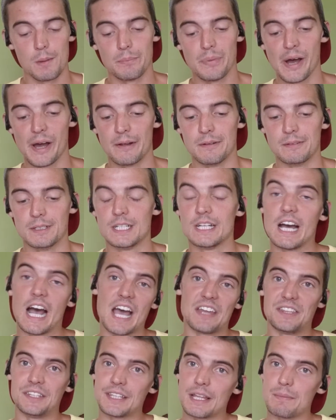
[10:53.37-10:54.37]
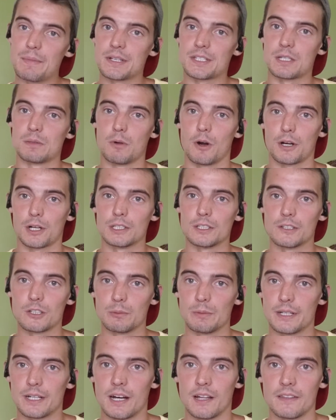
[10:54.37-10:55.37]
but I think they missed the mark a
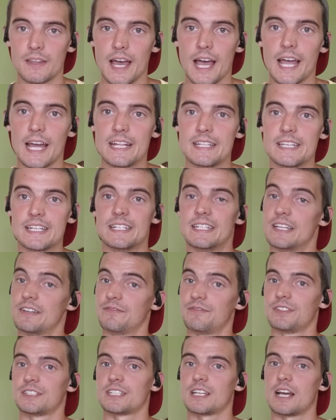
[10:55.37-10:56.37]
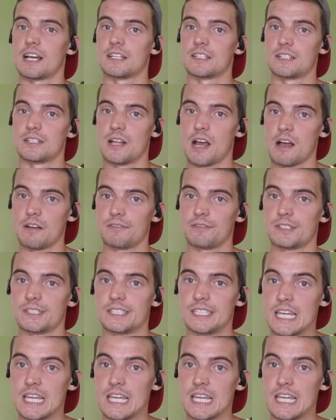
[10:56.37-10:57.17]
little bit on that and didn't emphasize enough,